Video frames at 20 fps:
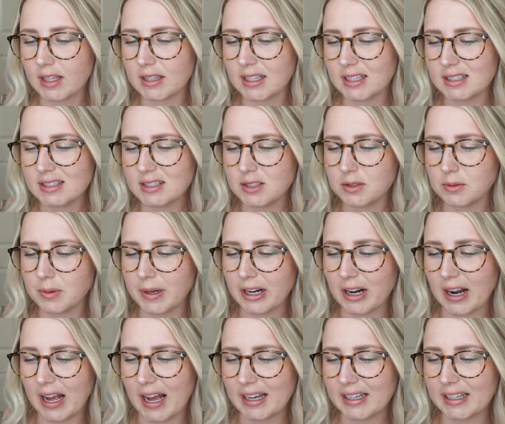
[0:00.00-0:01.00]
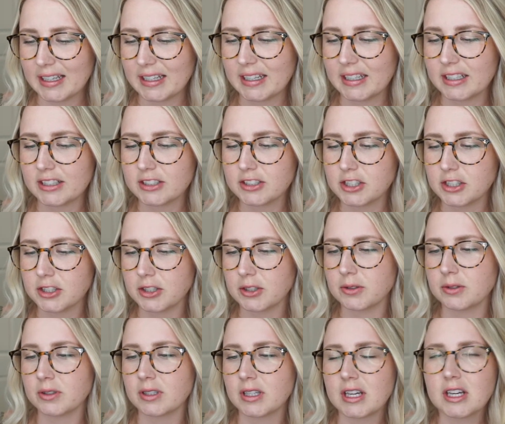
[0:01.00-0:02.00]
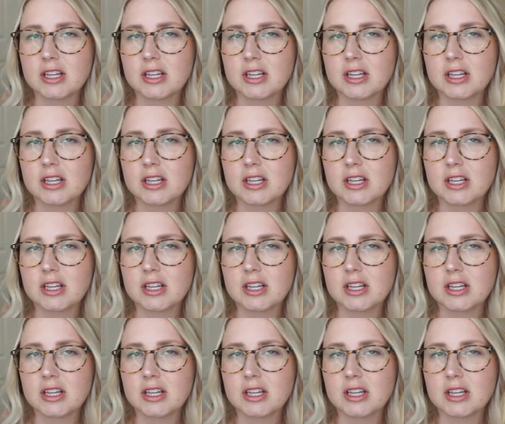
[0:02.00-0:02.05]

that's to where I can get it to.